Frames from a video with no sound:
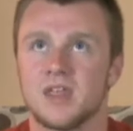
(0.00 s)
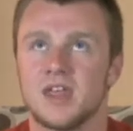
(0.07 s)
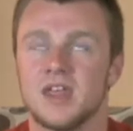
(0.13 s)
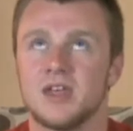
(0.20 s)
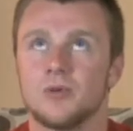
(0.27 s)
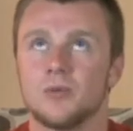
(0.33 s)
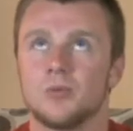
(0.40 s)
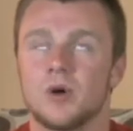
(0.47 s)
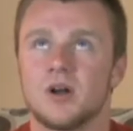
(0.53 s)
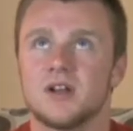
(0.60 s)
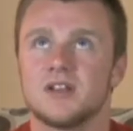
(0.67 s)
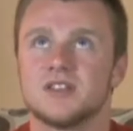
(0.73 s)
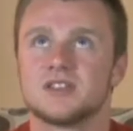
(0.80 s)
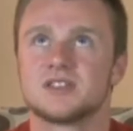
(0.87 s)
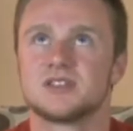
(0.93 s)
It
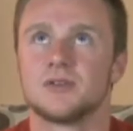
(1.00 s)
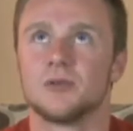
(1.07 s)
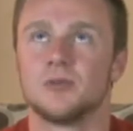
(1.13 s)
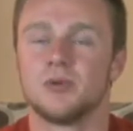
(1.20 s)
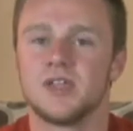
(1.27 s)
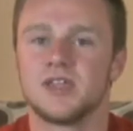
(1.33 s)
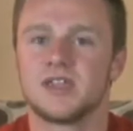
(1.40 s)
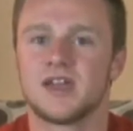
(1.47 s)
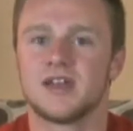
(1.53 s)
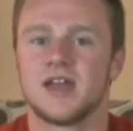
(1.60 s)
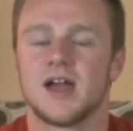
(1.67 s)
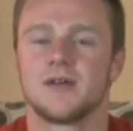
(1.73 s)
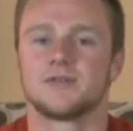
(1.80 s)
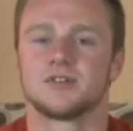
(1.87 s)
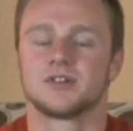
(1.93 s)
was the weekend
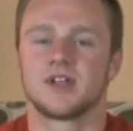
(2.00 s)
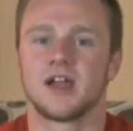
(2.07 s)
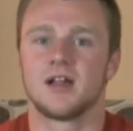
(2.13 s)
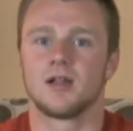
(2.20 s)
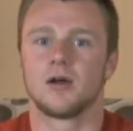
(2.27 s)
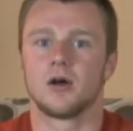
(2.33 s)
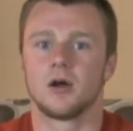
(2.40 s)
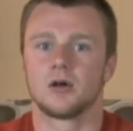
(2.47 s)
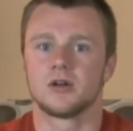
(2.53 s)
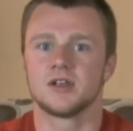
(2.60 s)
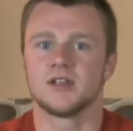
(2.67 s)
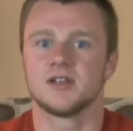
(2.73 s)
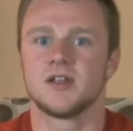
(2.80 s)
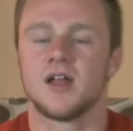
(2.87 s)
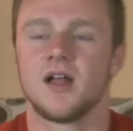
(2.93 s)
after
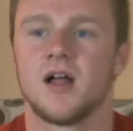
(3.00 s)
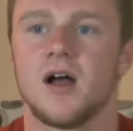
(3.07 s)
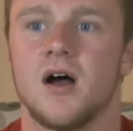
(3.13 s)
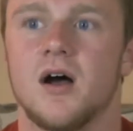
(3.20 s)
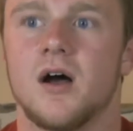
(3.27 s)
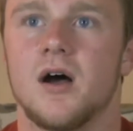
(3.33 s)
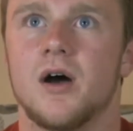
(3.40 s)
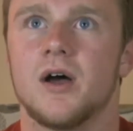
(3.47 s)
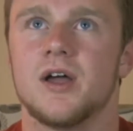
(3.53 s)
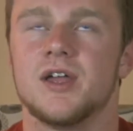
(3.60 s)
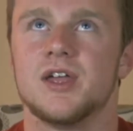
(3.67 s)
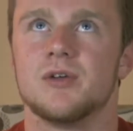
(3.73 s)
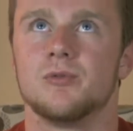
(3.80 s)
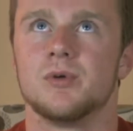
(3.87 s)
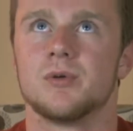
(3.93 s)
Kalahari.
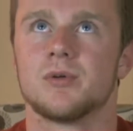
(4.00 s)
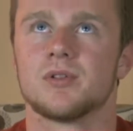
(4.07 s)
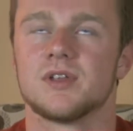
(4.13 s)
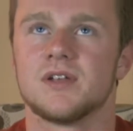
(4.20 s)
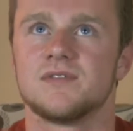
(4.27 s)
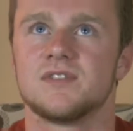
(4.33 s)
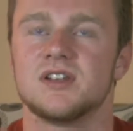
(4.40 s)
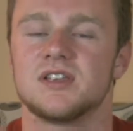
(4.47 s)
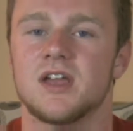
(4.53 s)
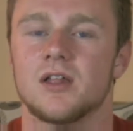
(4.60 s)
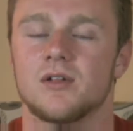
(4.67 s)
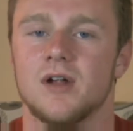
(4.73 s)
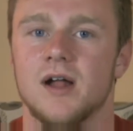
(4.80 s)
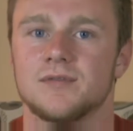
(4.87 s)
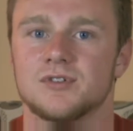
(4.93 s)
We were lifting
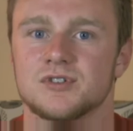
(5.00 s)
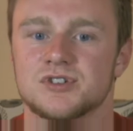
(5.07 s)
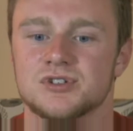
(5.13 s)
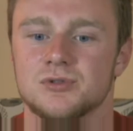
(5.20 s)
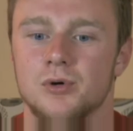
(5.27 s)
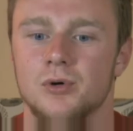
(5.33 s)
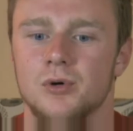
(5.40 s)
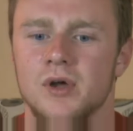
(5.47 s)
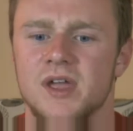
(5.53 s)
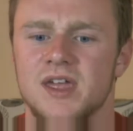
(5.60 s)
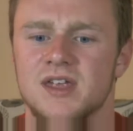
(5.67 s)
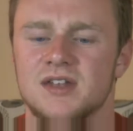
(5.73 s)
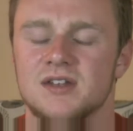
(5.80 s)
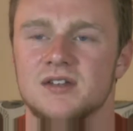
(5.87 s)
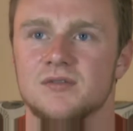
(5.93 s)
together after school,
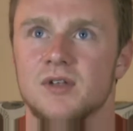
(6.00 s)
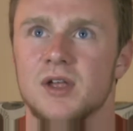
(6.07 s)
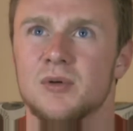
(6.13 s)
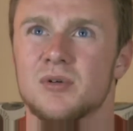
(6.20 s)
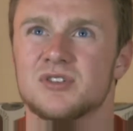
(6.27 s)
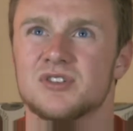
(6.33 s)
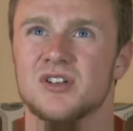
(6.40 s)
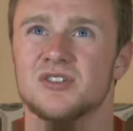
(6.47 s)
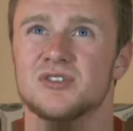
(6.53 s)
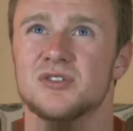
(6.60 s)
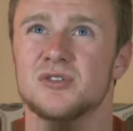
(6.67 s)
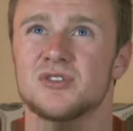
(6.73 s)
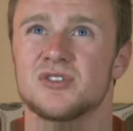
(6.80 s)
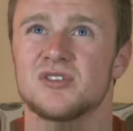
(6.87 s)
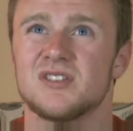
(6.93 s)
and it was
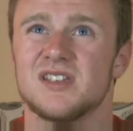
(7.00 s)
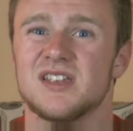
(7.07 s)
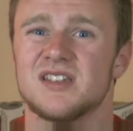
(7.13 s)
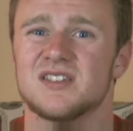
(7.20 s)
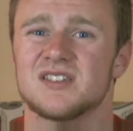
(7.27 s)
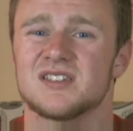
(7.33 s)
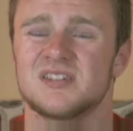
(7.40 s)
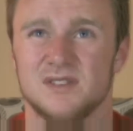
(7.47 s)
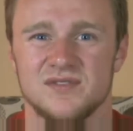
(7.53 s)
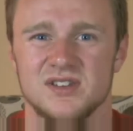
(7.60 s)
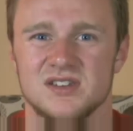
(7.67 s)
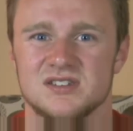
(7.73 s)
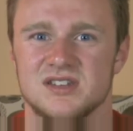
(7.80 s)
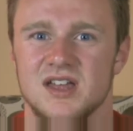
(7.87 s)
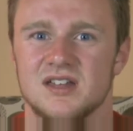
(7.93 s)
unusually in the
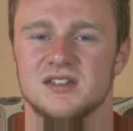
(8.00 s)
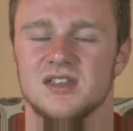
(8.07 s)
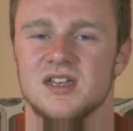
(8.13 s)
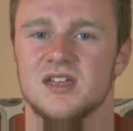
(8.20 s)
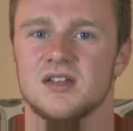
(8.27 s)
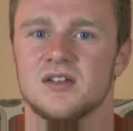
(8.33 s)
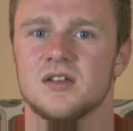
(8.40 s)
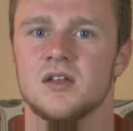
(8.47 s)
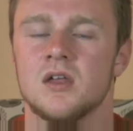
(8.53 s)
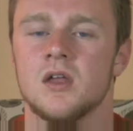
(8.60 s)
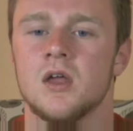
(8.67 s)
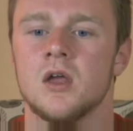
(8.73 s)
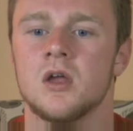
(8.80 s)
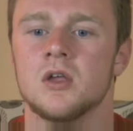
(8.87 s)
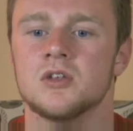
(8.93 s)
50s that
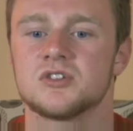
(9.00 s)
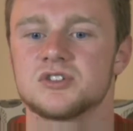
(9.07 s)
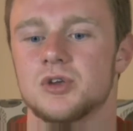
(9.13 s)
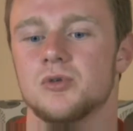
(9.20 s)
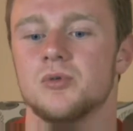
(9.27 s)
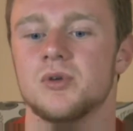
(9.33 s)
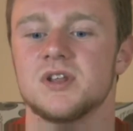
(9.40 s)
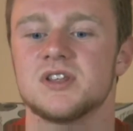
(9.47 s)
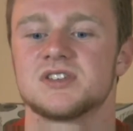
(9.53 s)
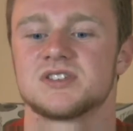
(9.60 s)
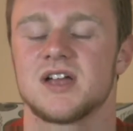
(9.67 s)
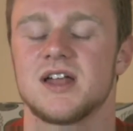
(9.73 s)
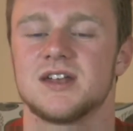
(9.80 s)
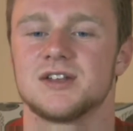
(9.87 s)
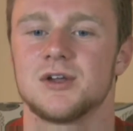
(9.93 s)
day. So we
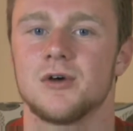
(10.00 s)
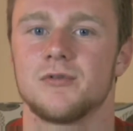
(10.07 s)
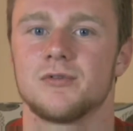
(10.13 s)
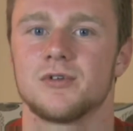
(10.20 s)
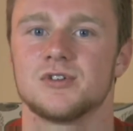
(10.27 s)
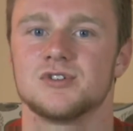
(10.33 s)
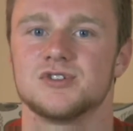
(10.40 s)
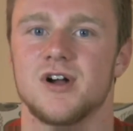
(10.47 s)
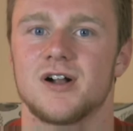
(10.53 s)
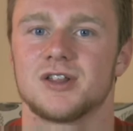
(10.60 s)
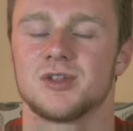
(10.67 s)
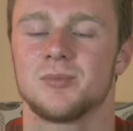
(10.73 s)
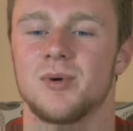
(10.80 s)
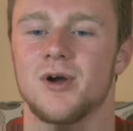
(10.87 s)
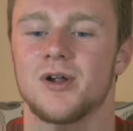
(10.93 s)
decided to go for a jog
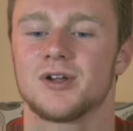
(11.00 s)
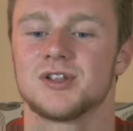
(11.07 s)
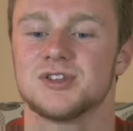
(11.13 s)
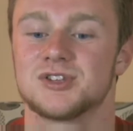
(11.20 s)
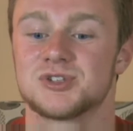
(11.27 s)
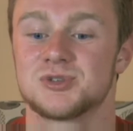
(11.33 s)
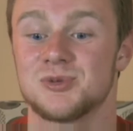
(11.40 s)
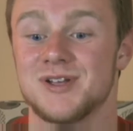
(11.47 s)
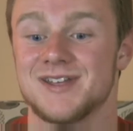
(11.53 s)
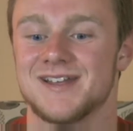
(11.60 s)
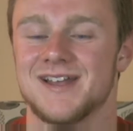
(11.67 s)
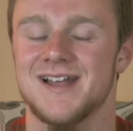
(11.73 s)
to the park and swing.